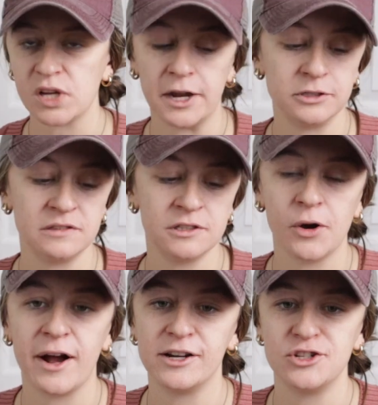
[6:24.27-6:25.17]
I don't even
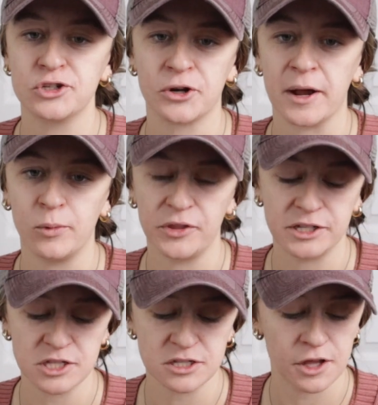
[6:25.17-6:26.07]
know how to describe what
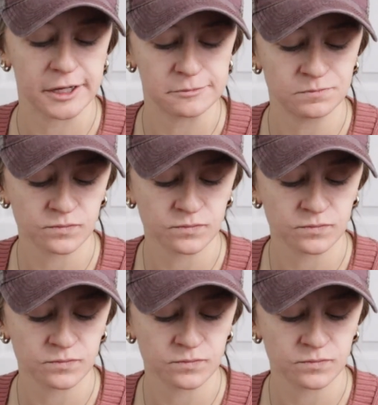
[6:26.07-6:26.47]
this is like.